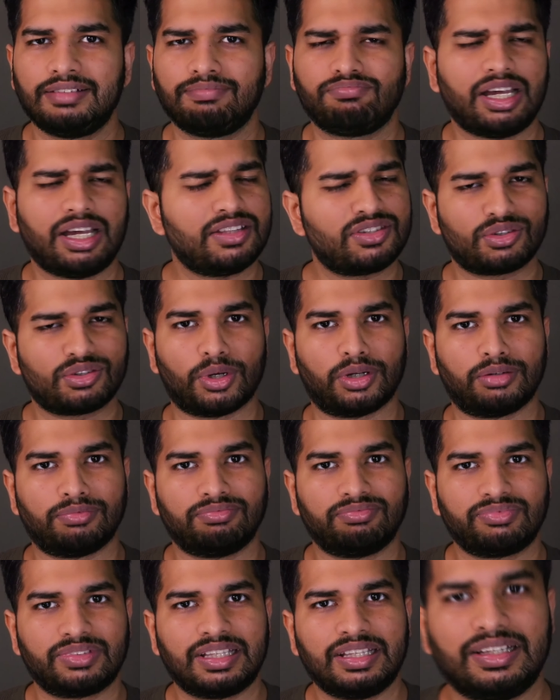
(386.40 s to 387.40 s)
and so on.
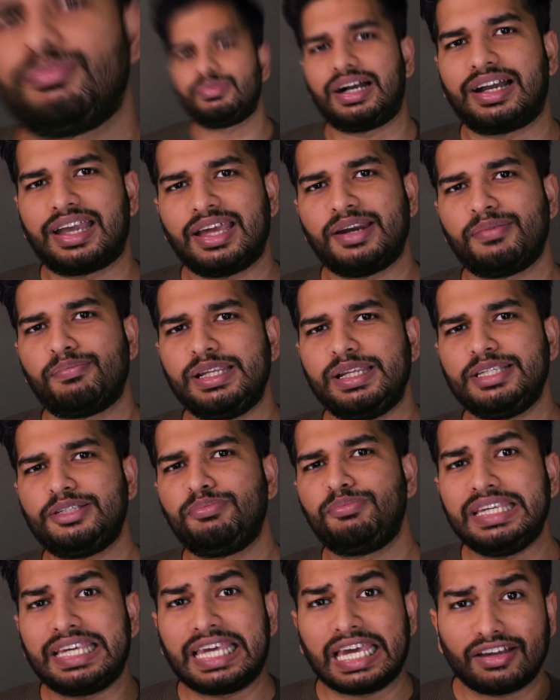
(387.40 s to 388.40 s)
Again, please
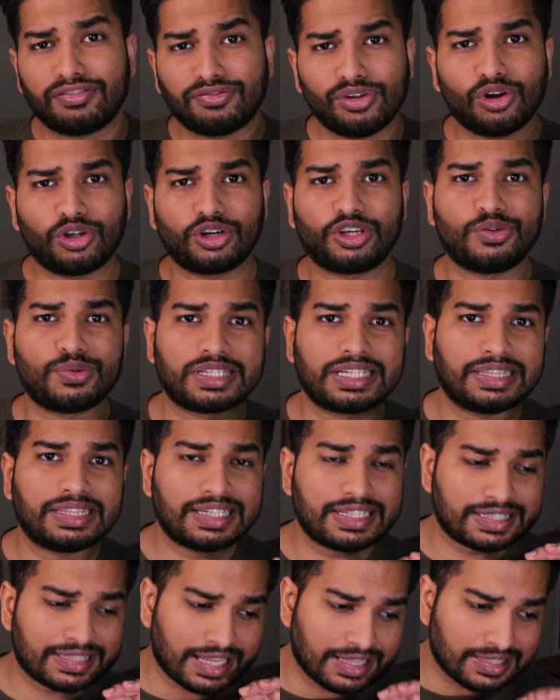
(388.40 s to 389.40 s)
be careful on using
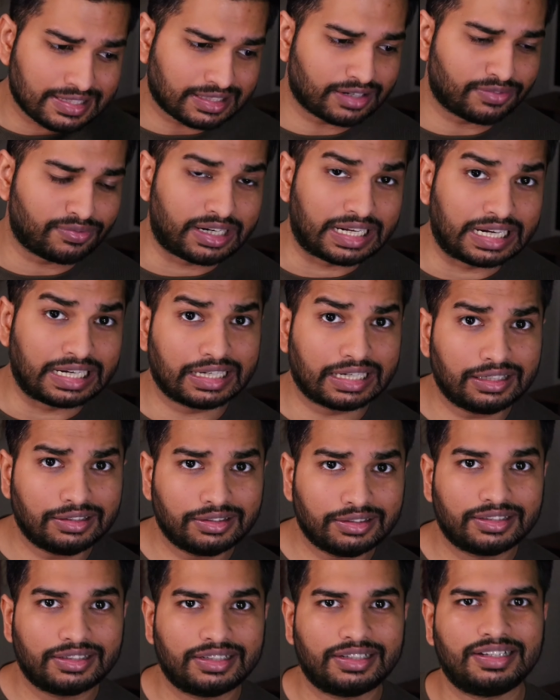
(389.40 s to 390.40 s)
these sensitive data
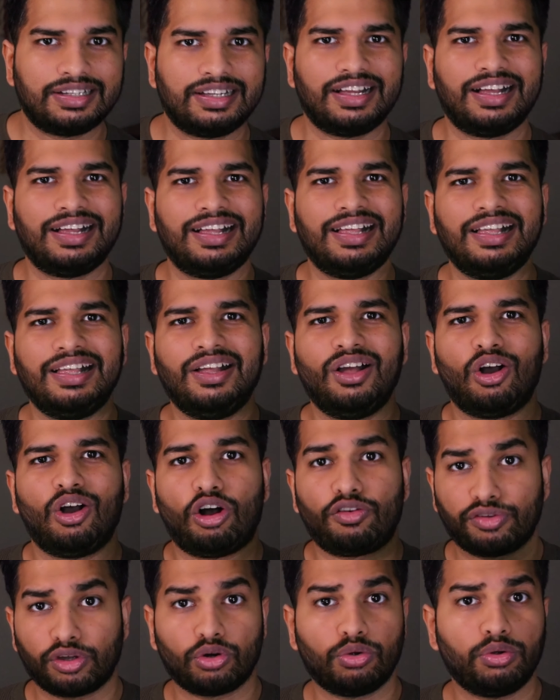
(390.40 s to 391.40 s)

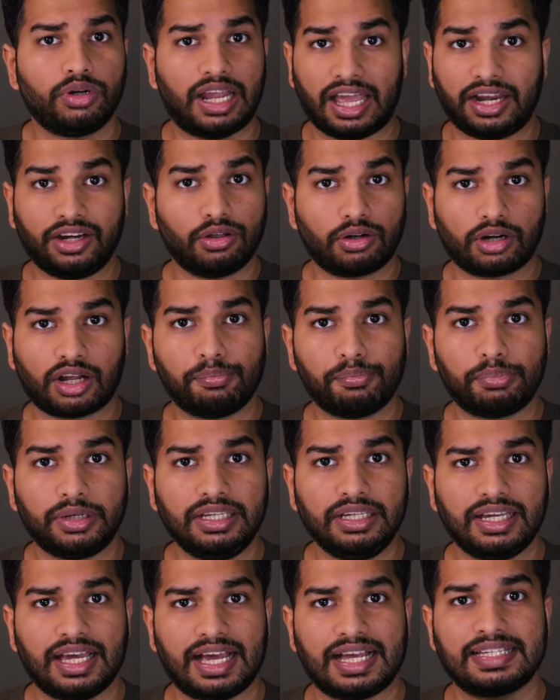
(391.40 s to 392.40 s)
of your own and your
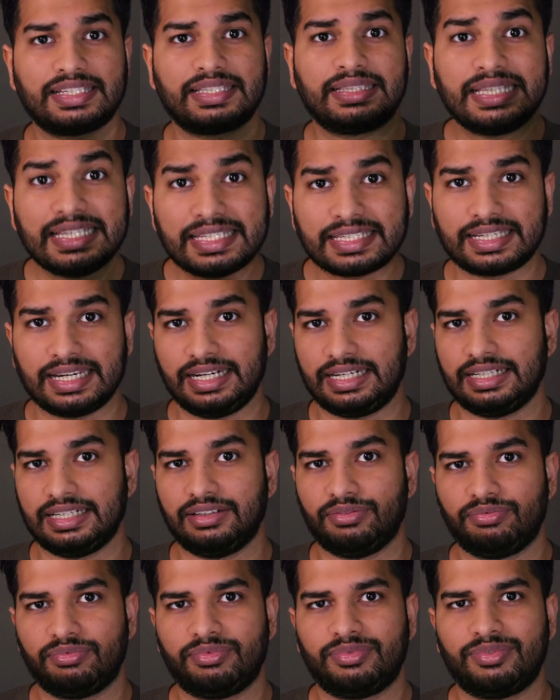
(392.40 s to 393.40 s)
company, as this
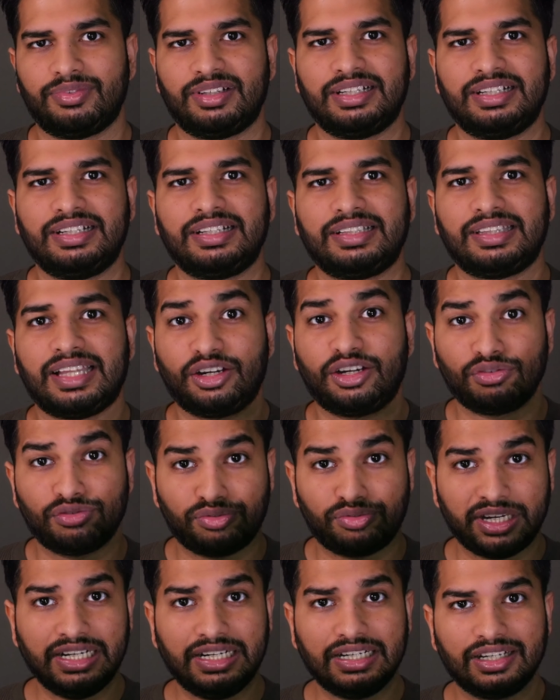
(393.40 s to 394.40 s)
data that you
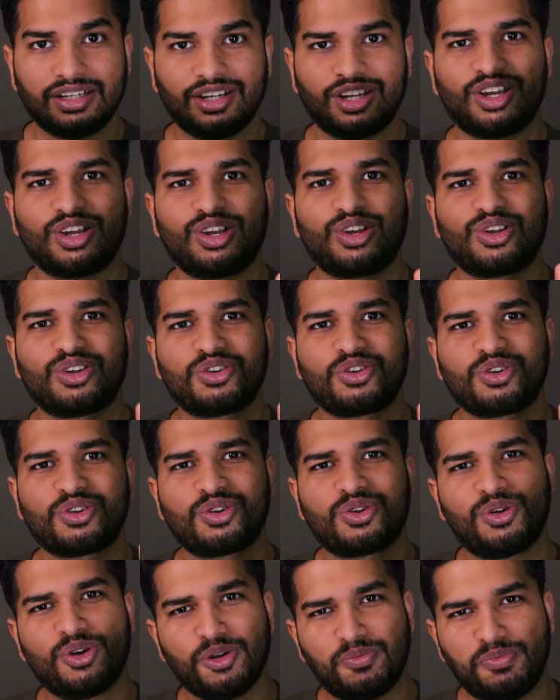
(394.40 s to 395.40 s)
feed
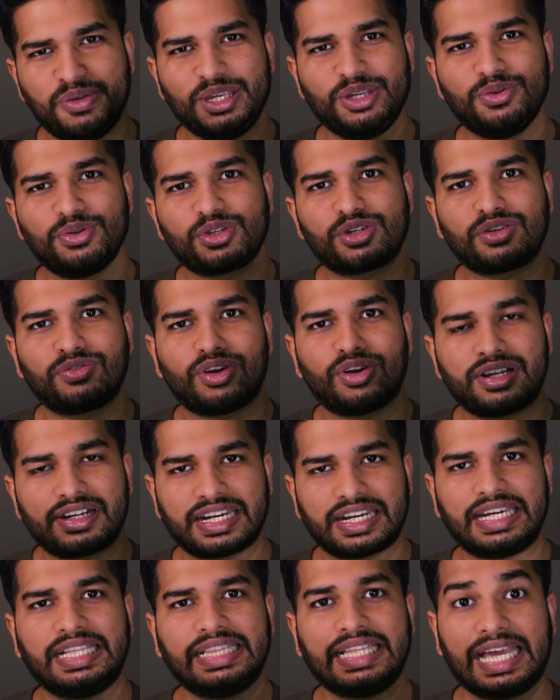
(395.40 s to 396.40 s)
could be used for
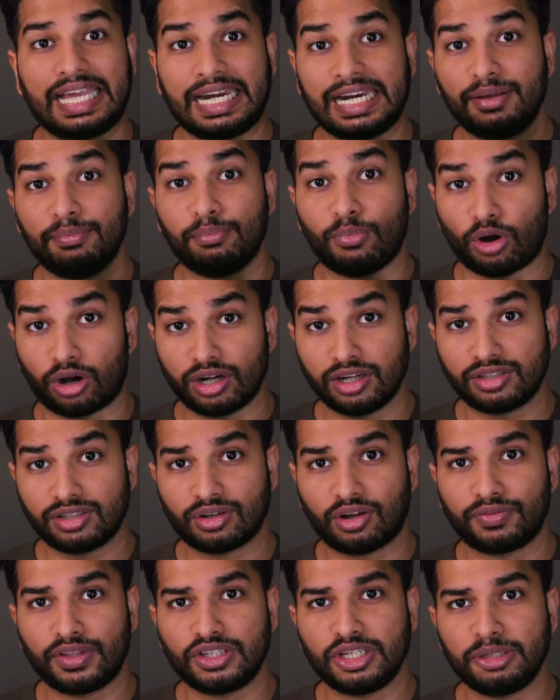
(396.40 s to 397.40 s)
training the LLM models
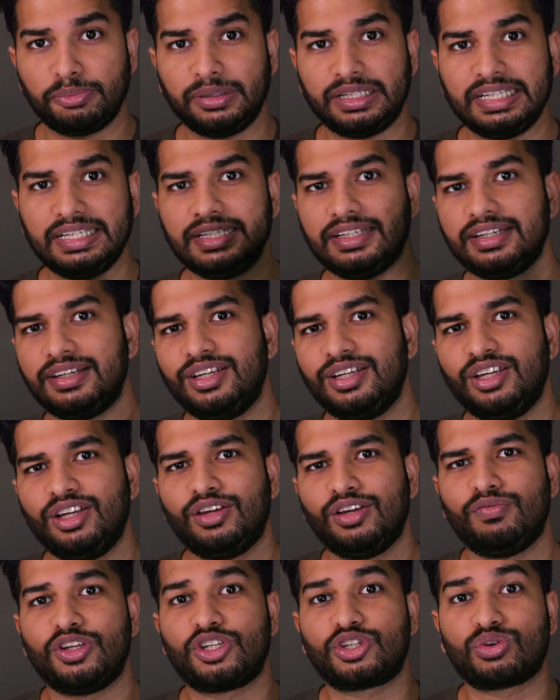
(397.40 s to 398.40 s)
of the GPT,
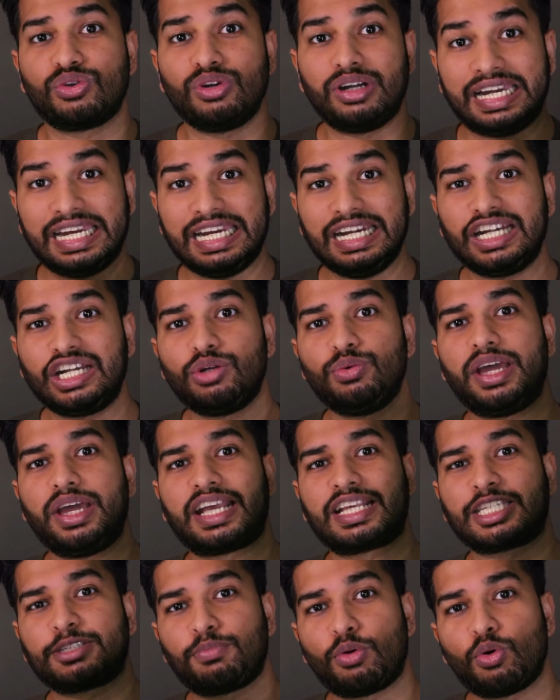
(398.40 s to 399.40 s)
which could lead to
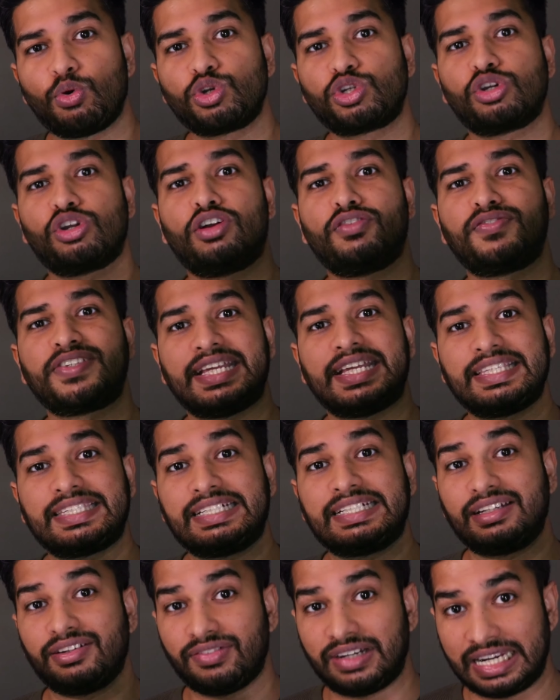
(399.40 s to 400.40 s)
exposure of
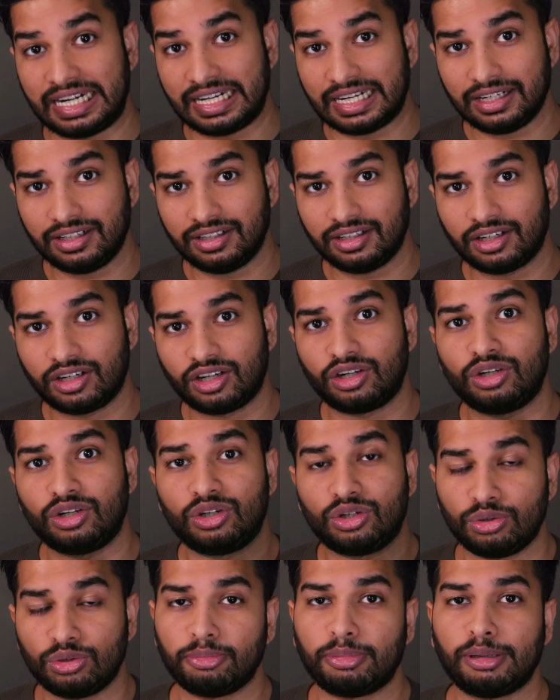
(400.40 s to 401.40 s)
sensitive data
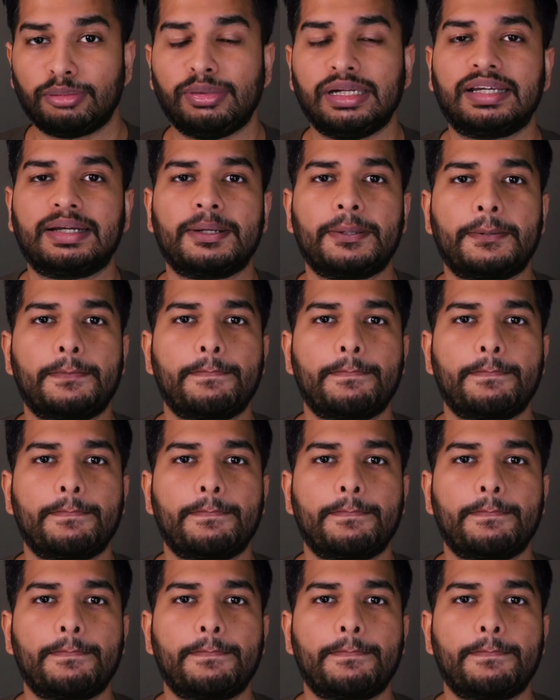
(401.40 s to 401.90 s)
to the public.